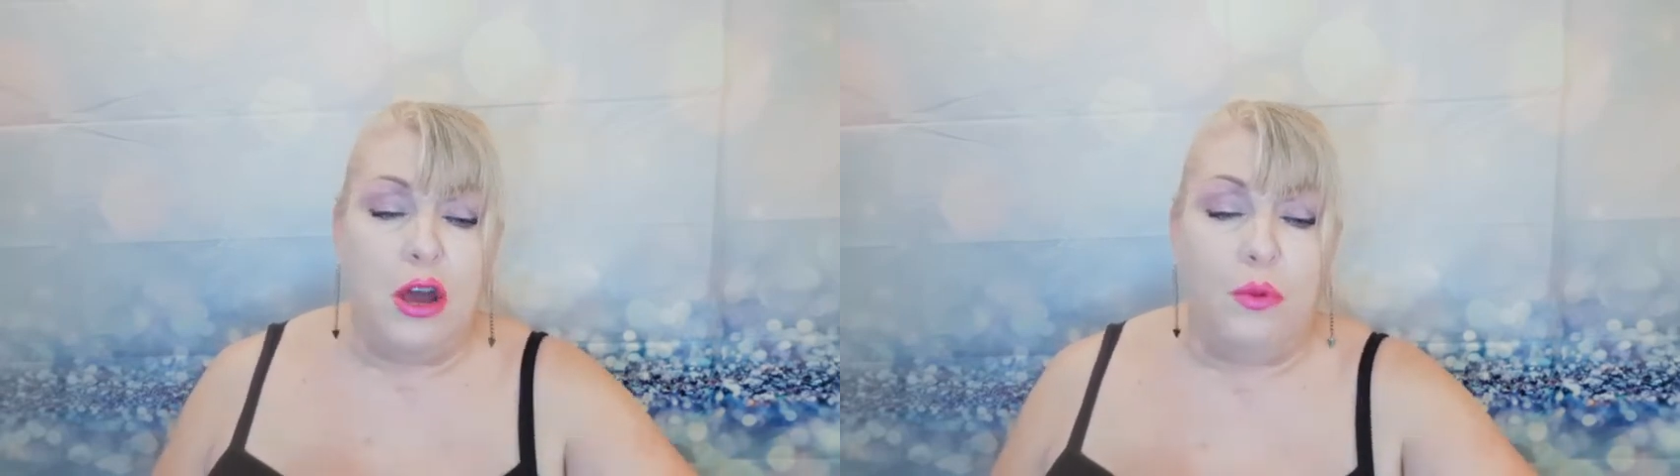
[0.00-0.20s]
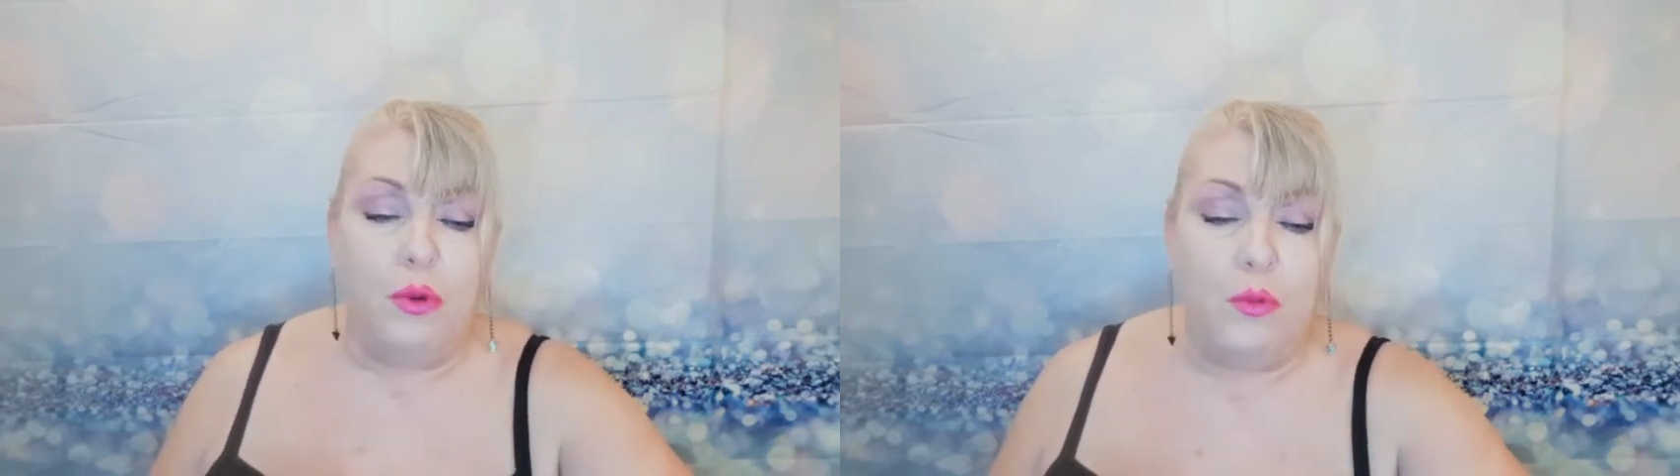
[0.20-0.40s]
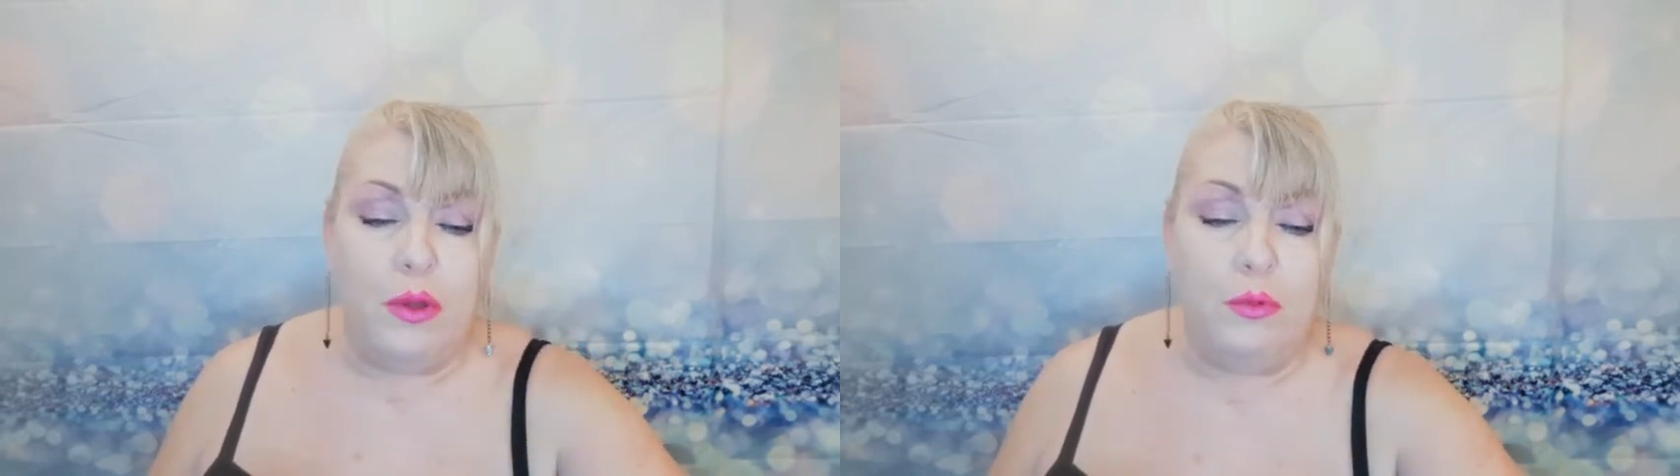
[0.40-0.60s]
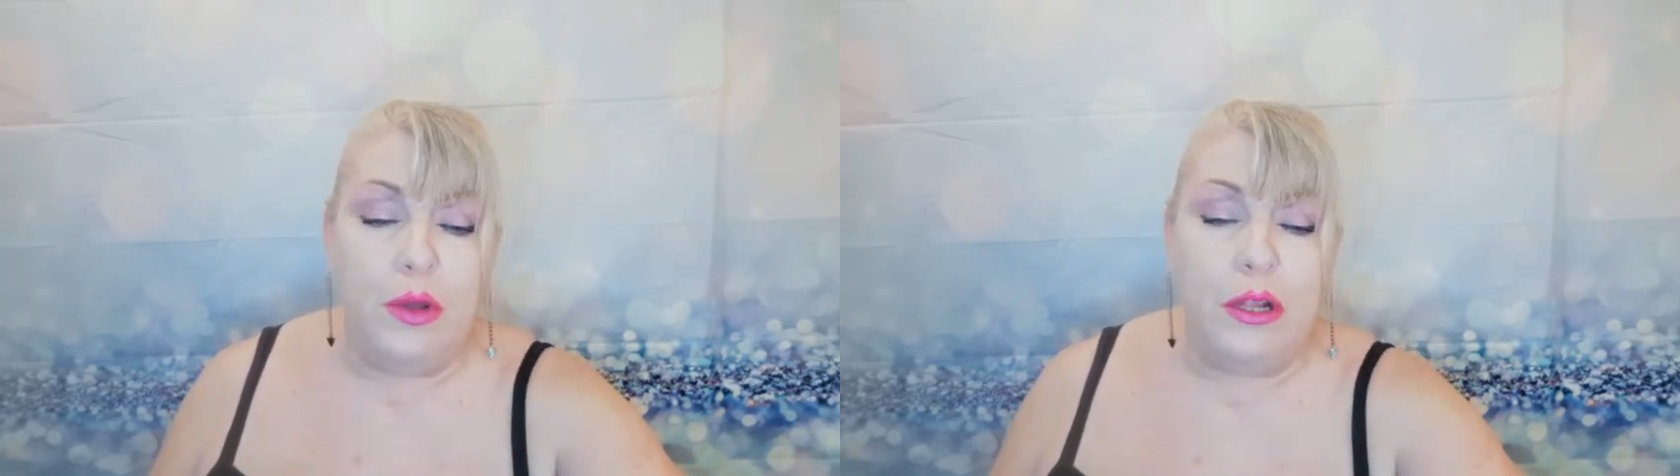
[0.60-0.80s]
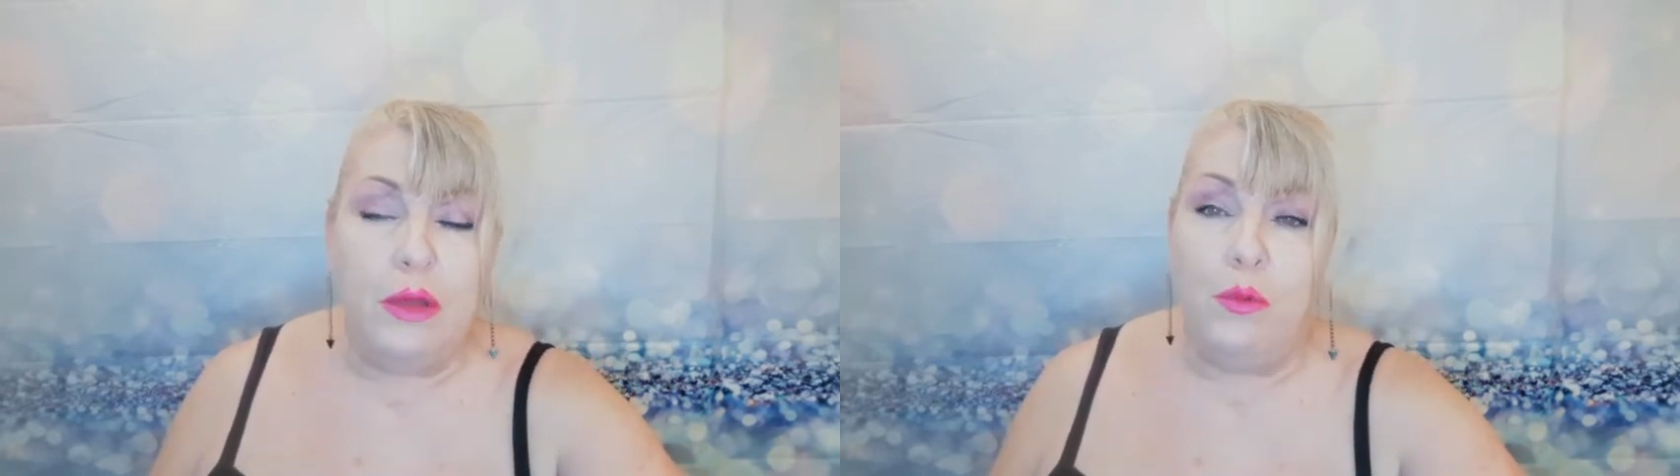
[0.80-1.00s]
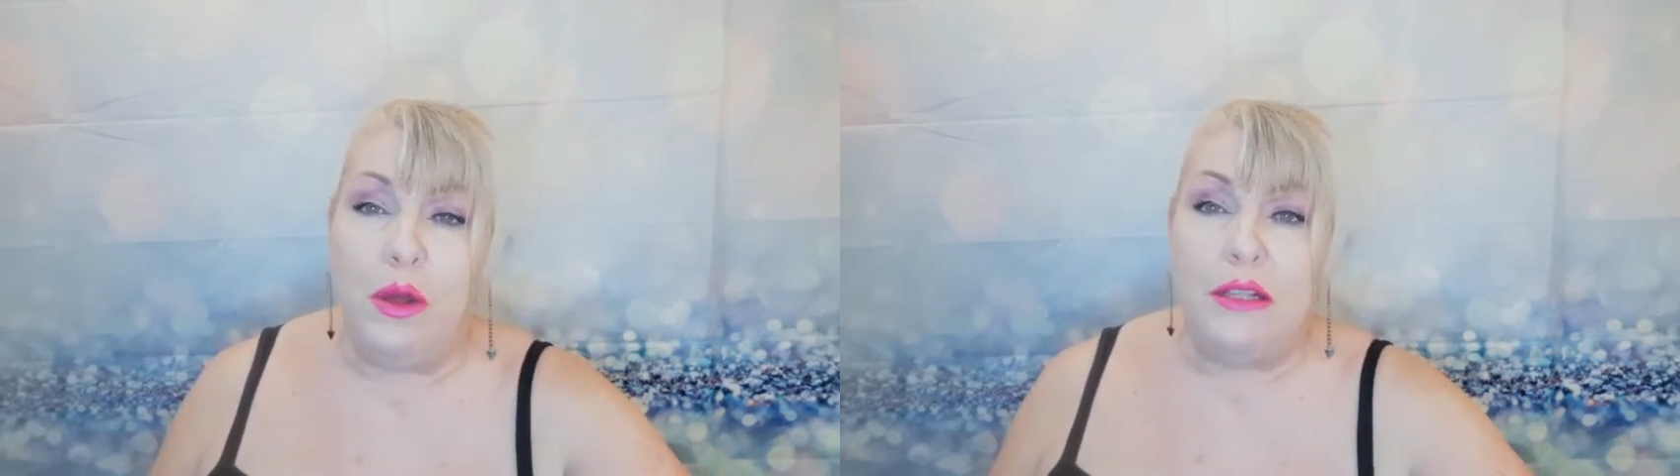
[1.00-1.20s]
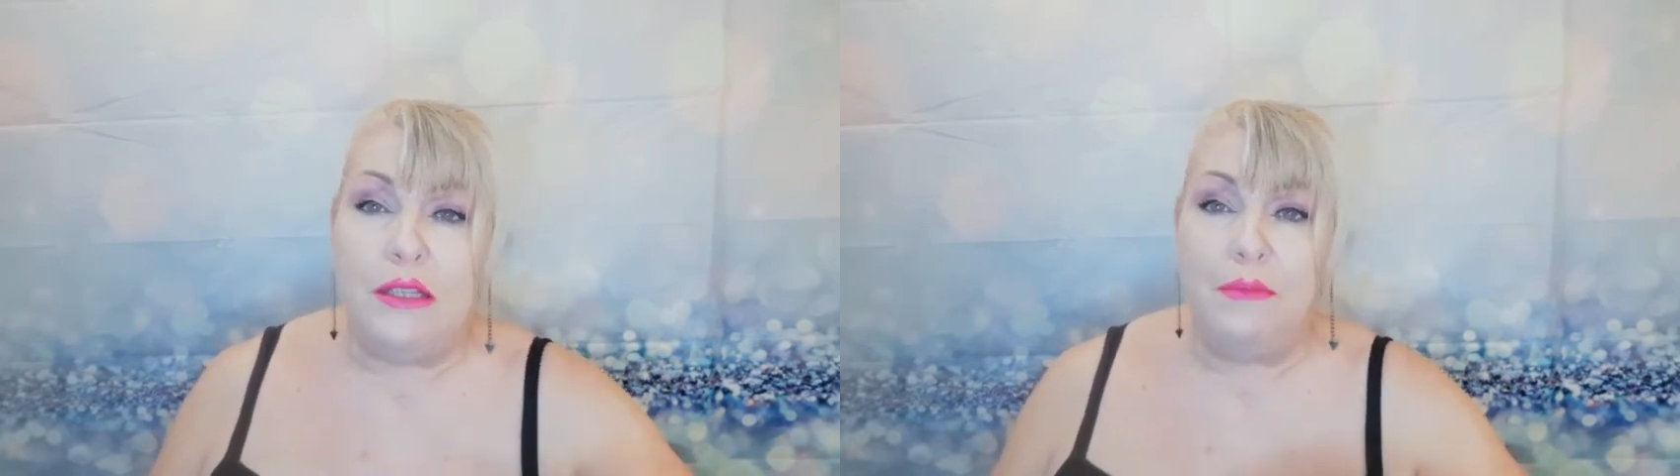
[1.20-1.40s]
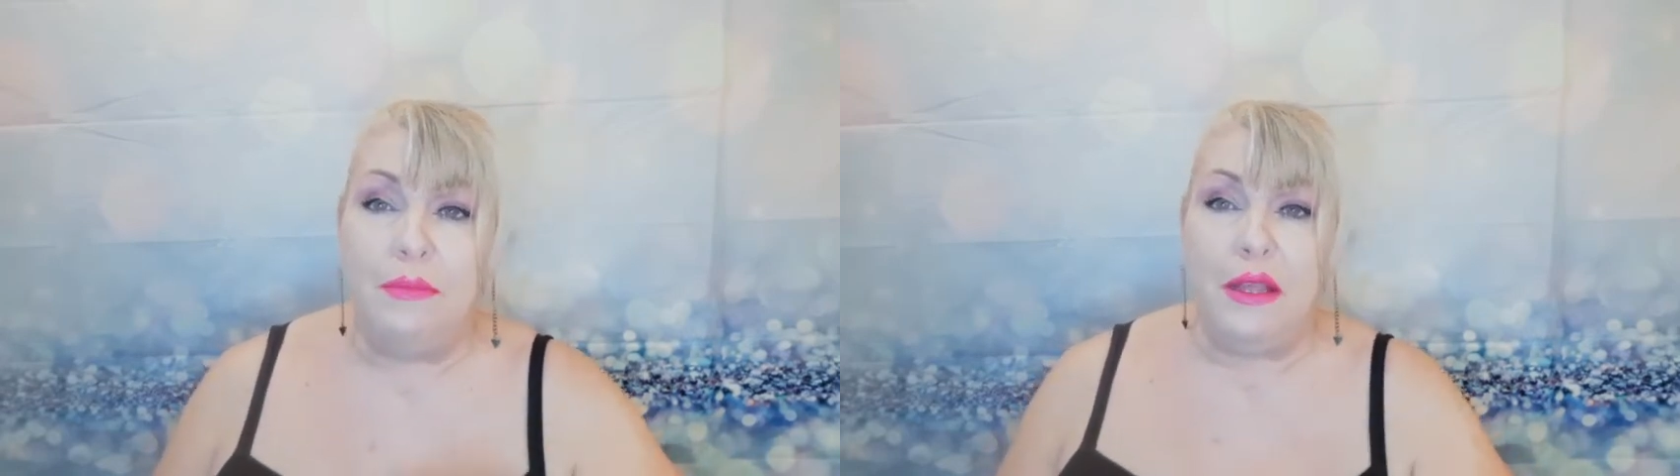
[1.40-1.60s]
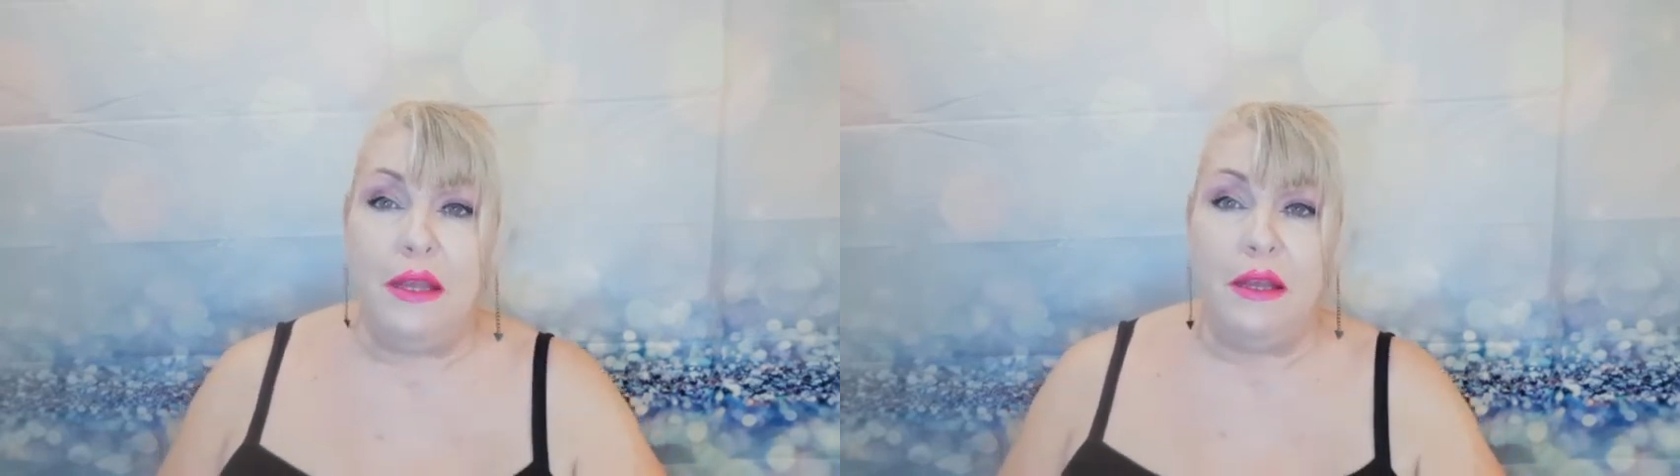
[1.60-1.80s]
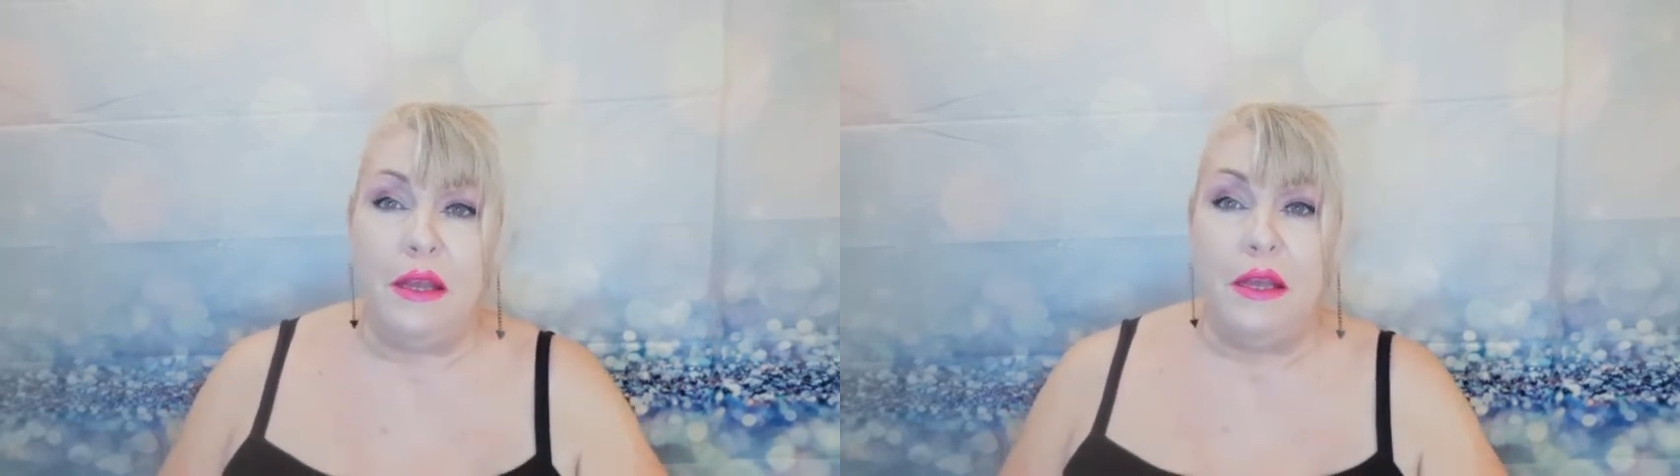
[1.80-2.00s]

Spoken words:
when we really want something